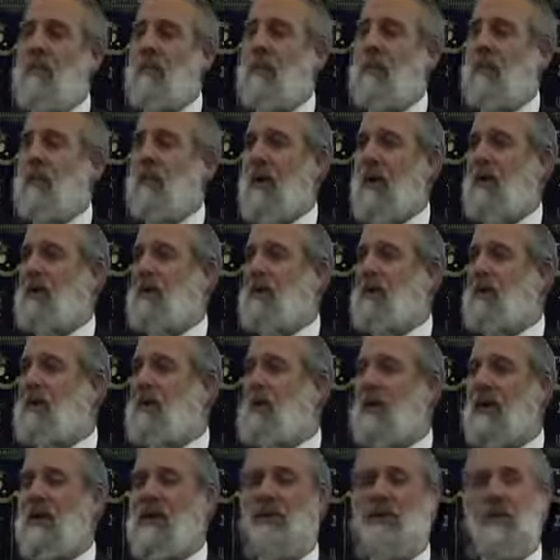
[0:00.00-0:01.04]
but the rabbis
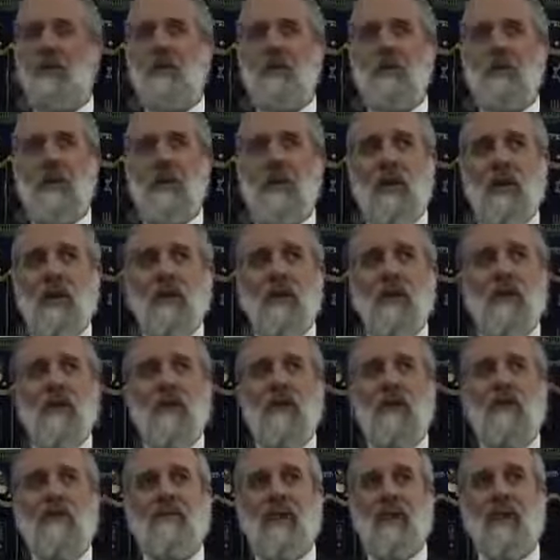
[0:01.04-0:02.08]
tell us that you can
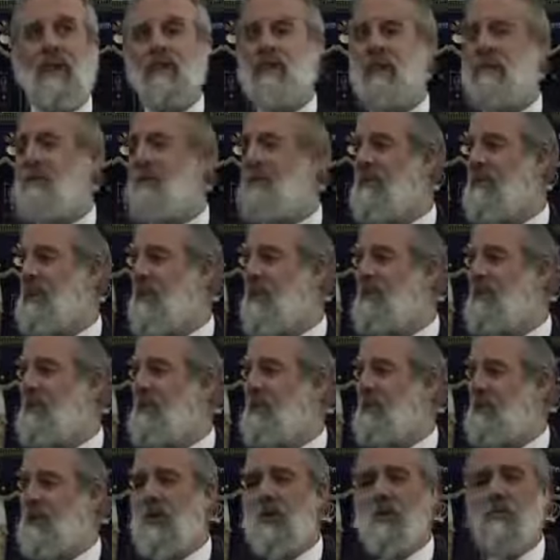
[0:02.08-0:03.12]
identify some of them
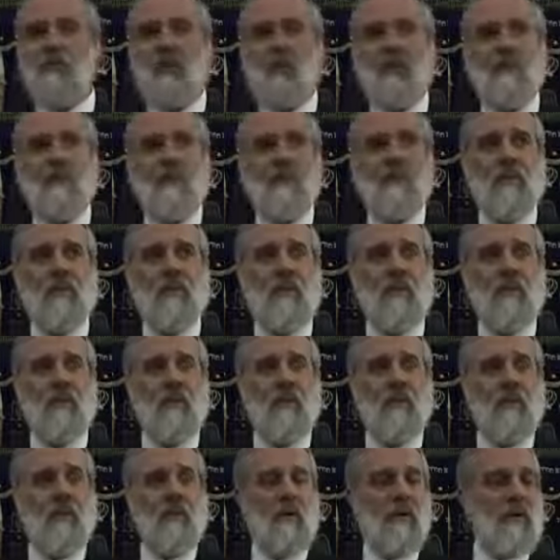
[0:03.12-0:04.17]
in children
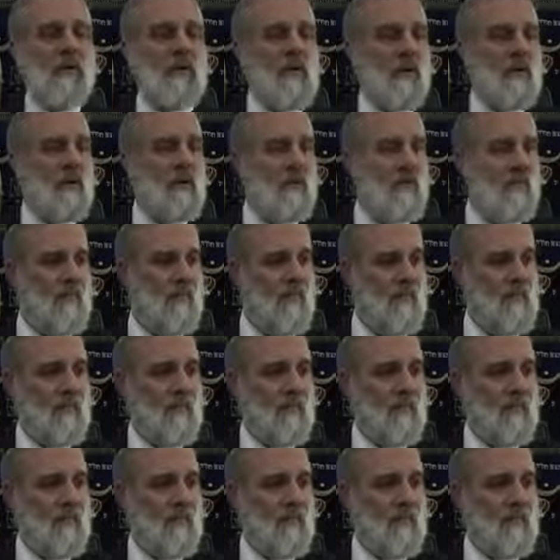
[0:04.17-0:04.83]
early on.